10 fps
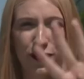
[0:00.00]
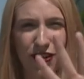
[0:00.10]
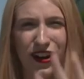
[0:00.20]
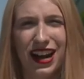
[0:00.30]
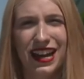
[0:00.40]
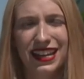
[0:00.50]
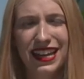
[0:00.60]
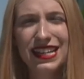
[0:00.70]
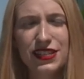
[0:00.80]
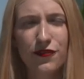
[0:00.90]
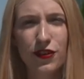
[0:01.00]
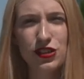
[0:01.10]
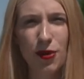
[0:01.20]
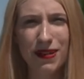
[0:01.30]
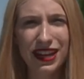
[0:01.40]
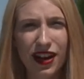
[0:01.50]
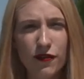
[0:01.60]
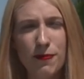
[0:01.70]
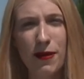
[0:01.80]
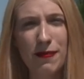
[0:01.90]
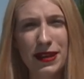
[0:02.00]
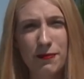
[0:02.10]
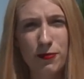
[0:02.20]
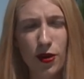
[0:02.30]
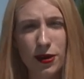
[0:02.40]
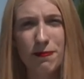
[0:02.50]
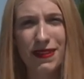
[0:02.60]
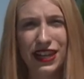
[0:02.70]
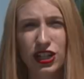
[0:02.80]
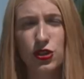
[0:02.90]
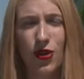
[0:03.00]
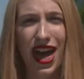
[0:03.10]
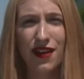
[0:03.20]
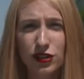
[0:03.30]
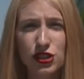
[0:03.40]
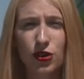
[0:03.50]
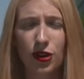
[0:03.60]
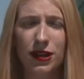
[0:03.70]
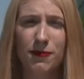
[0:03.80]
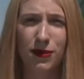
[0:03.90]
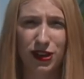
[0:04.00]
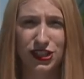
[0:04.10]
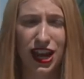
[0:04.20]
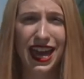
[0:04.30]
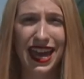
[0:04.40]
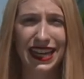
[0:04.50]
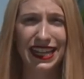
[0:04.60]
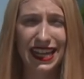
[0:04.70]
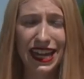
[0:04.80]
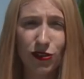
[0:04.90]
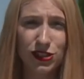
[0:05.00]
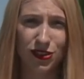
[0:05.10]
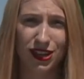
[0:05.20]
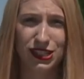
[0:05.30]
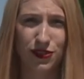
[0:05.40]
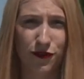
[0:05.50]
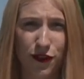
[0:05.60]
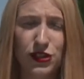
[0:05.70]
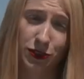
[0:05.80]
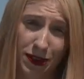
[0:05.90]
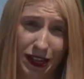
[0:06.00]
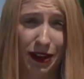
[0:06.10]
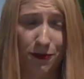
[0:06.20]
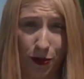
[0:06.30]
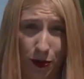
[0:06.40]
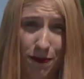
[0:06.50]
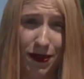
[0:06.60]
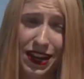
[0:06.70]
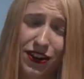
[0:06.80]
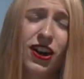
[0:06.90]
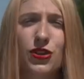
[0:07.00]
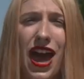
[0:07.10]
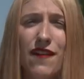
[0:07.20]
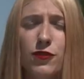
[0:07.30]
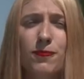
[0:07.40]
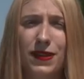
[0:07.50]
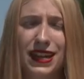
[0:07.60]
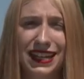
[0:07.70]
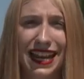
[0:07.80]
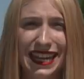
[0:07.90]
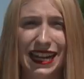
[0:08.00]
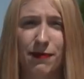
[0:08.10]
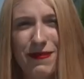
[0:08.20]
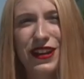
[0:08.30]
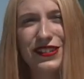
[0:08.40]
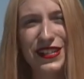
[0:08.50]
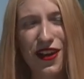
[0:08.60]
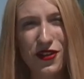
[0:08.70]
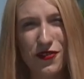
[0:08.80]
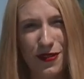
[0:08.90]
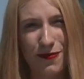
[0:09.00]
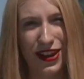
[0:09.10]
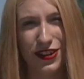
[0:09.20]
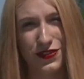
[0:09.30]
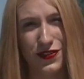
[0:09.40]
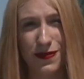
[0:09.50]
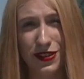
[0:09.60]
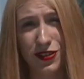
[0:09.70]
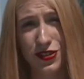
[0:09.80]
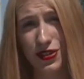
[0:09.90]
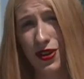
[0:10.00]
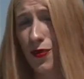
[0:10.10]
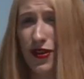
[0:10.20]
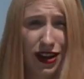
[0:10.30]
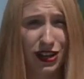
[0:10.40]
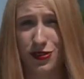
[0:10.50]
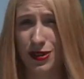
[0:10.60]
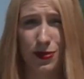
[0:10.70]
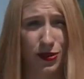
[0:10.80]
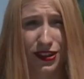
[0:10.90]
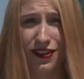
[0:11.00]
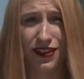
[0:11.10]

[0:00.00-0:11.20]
Four, he is the first Dominican Republic-born player to ever join Barça, and he also is the first Dominican-born player to ever play in La Liga, because the other three players from the country weren't actually born there.